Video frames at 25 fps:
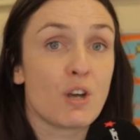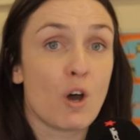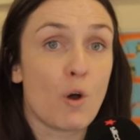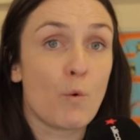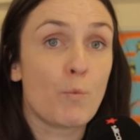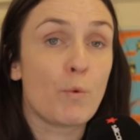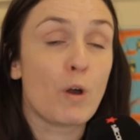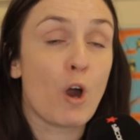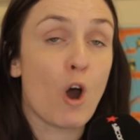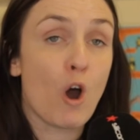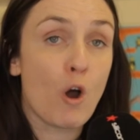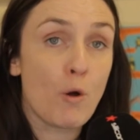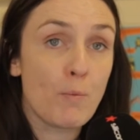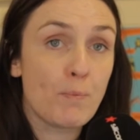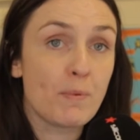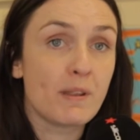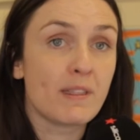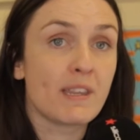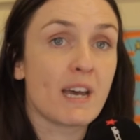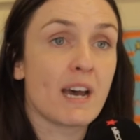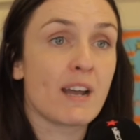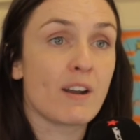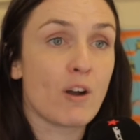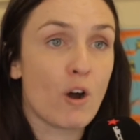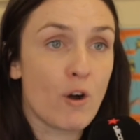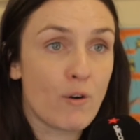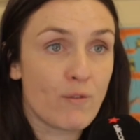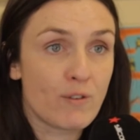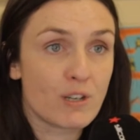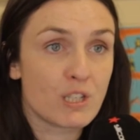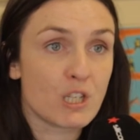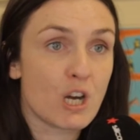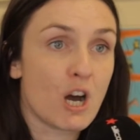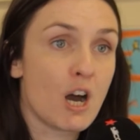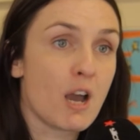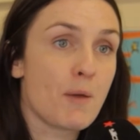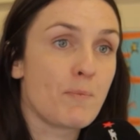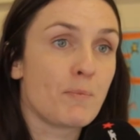So we're hoping that over
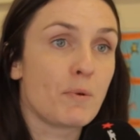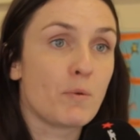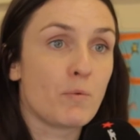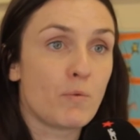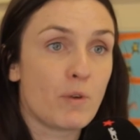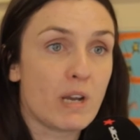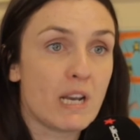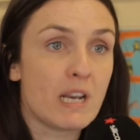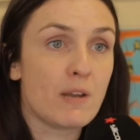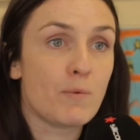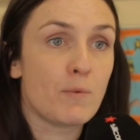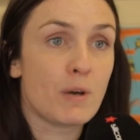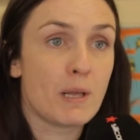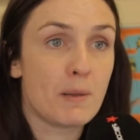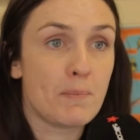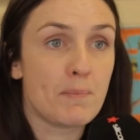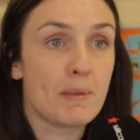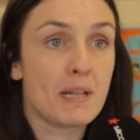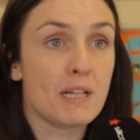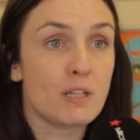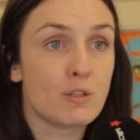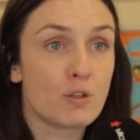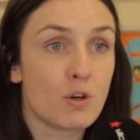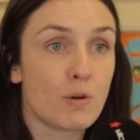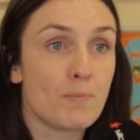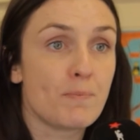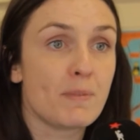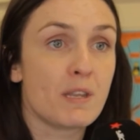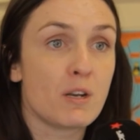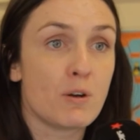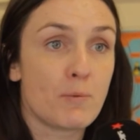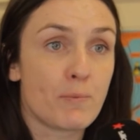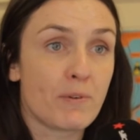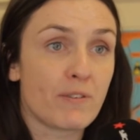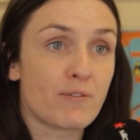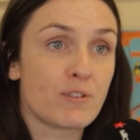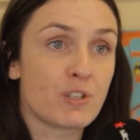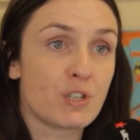time we really will build up the
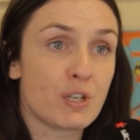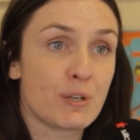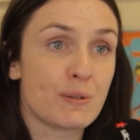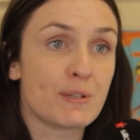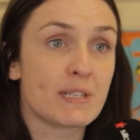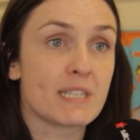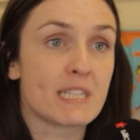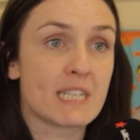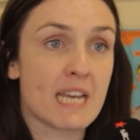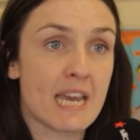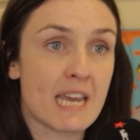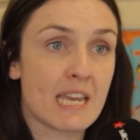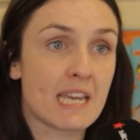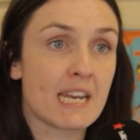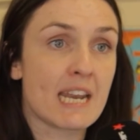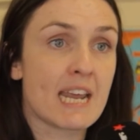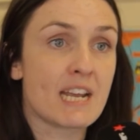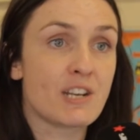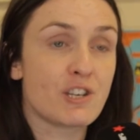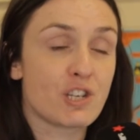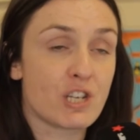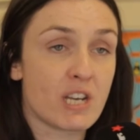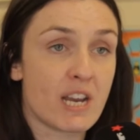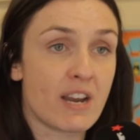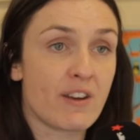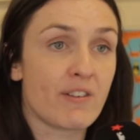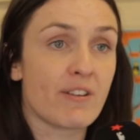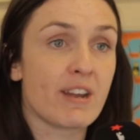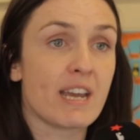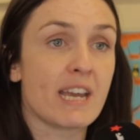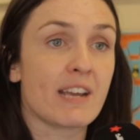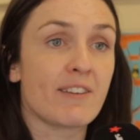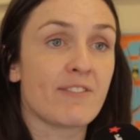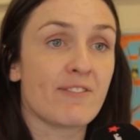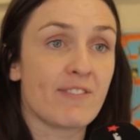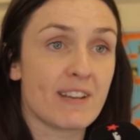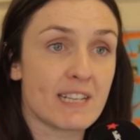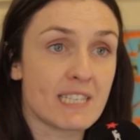number of students taking
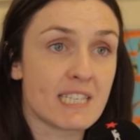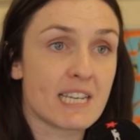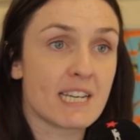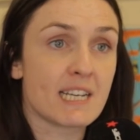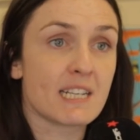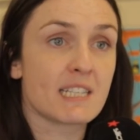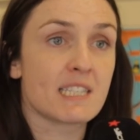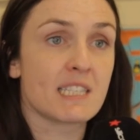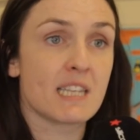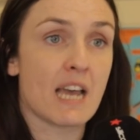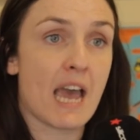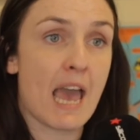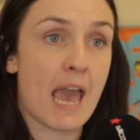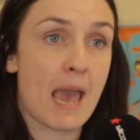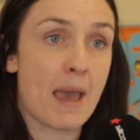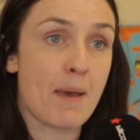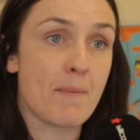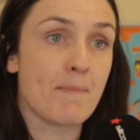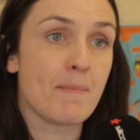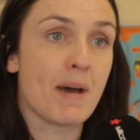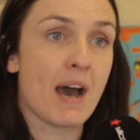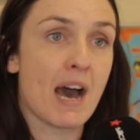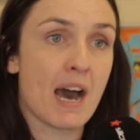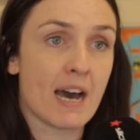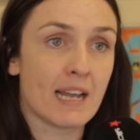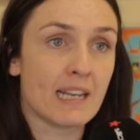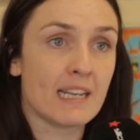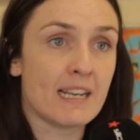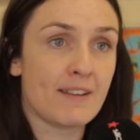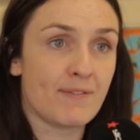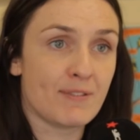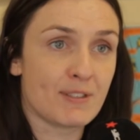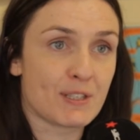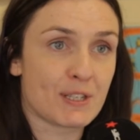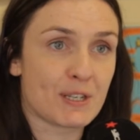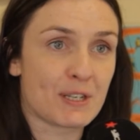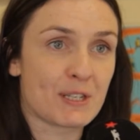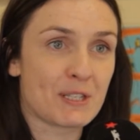engineering, physics at
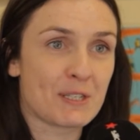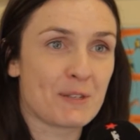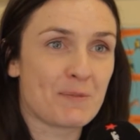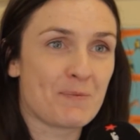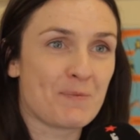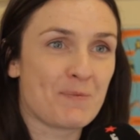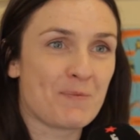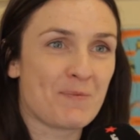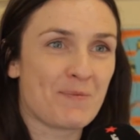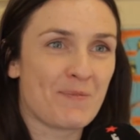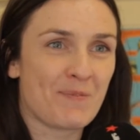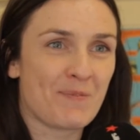Leaving Cert.